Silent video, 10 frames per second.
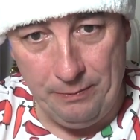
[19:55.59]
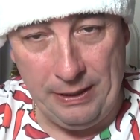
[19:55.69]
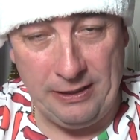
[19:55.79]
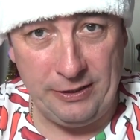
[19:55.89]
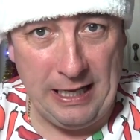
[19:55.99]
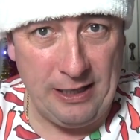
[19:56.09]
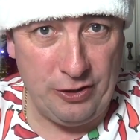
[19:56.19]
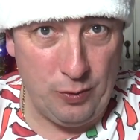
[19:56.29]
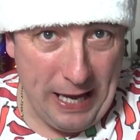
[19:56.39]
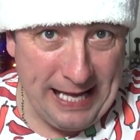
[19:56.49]
but I'll start
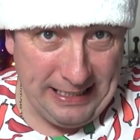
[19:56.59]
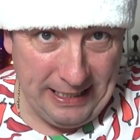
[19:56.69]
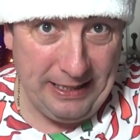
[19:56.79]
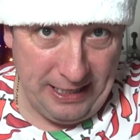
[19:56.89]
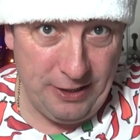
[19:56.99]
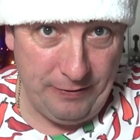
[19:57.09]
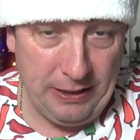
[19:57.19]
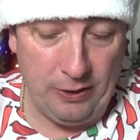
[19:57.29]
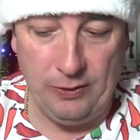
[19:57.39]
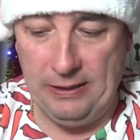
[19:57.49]
to edit this
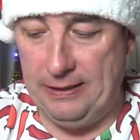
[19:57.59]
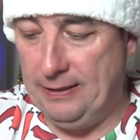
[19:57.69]
video